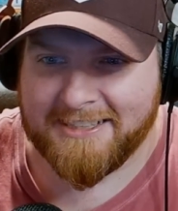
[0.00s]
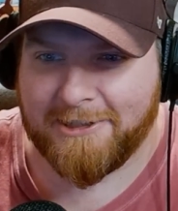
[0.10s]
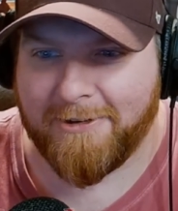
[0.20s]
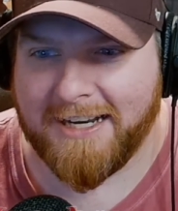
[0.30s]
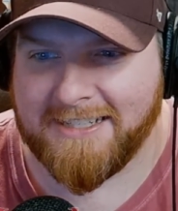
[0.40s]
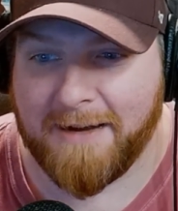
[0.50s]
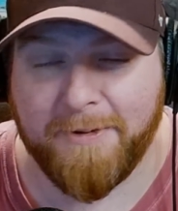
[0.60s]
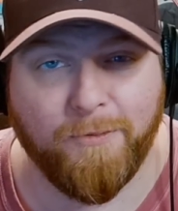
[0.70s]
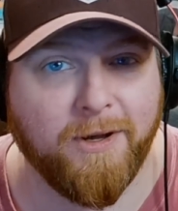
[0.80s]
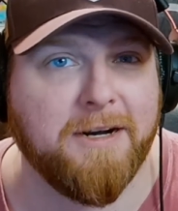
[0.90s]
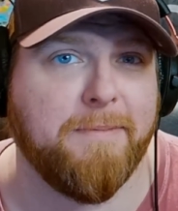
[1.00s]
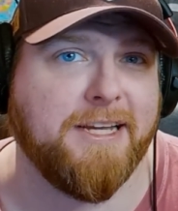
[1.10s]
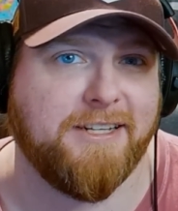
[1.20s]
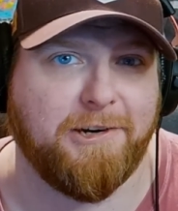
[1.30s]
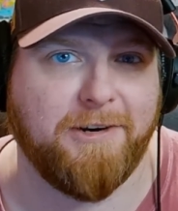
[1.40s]
crazy. What an
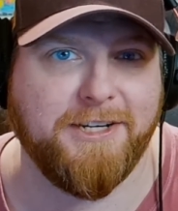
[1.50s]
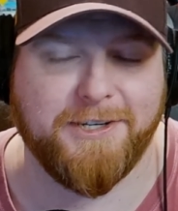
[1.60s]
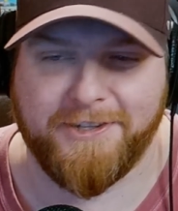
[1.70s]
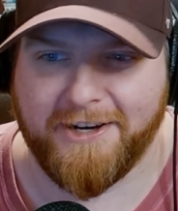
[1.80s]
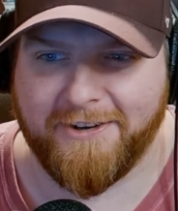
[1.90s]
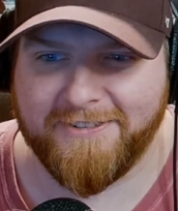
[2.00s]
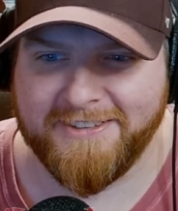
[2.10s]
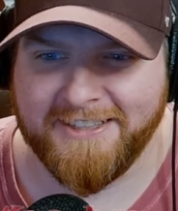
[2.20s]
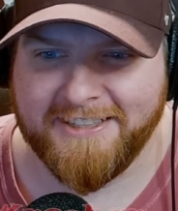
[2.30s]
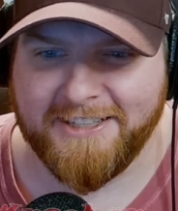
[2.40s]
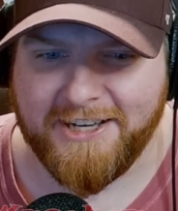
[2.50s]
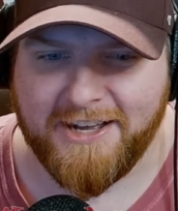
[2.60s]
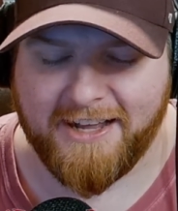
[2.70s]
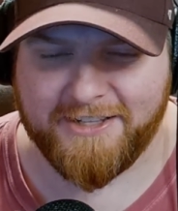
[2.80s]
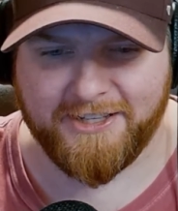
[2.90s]
amazing creature, though.
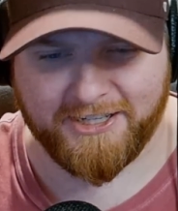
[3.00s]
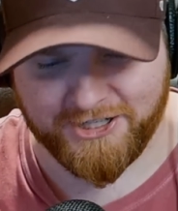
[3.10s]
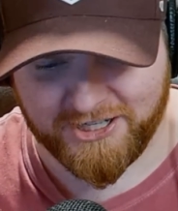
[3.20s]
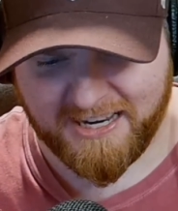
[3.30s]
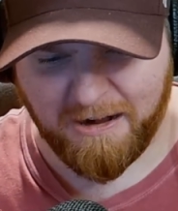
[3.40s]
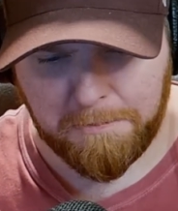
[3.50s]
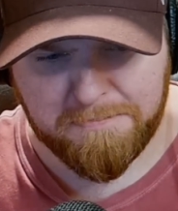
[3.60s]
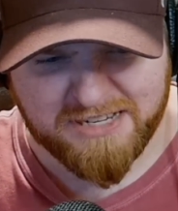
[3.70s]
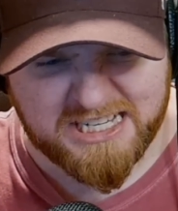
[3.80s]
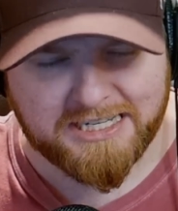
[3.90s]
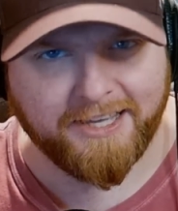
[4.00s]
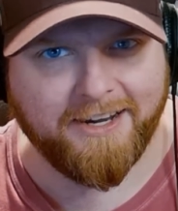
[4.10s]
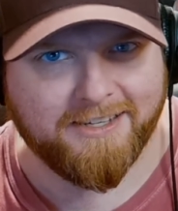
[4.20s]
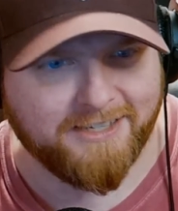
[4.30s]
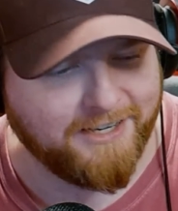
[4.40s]
Just how big it
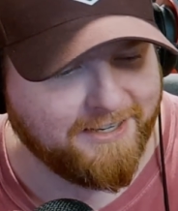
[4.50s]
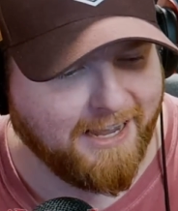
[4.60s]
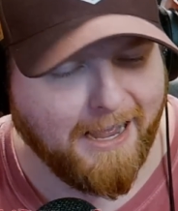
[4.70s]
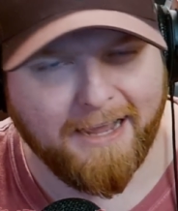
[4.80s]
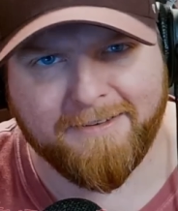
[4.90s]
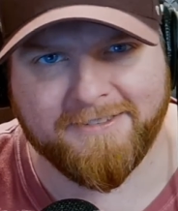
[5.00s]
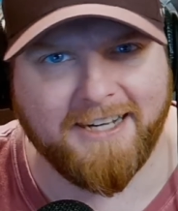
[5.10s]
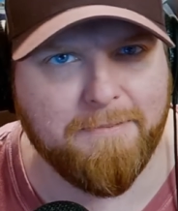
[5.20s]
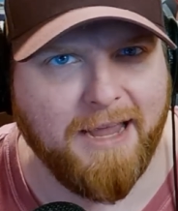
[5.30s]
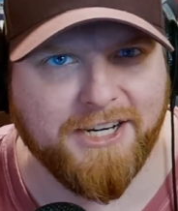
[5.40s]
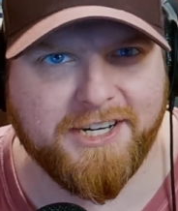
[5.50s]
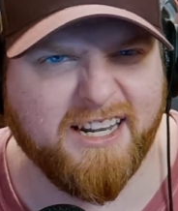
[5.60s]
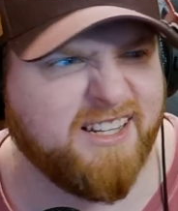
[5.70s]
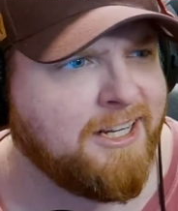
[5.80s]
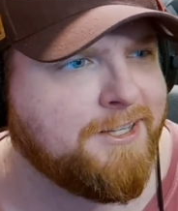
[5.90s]
is. And I imagine
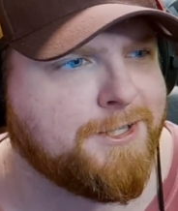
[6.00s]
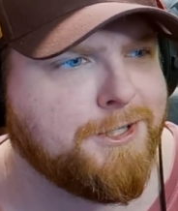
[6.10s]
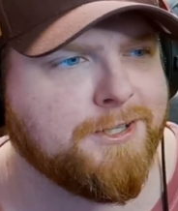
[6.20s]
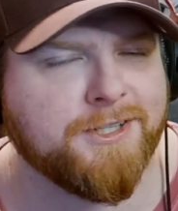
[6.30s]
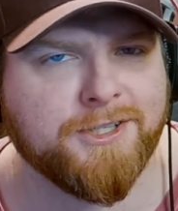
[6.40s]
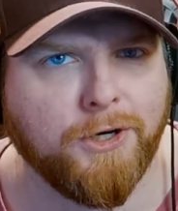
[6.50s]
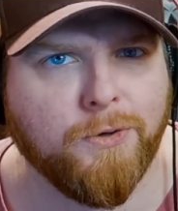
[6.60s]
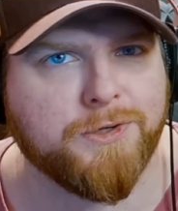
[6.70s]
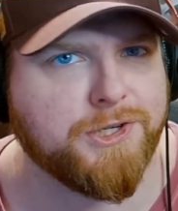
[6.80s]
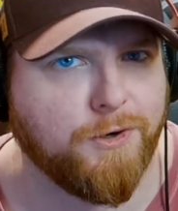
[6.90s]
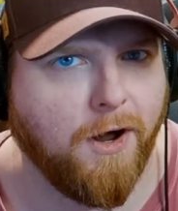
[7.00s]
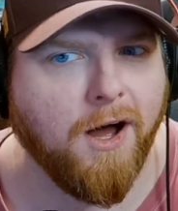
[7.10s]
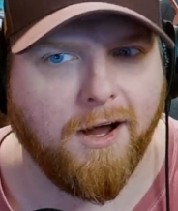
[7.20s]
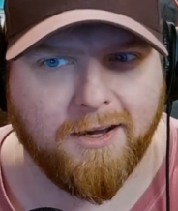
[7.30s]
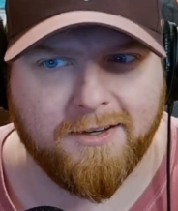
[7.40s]
that thing is just so strong.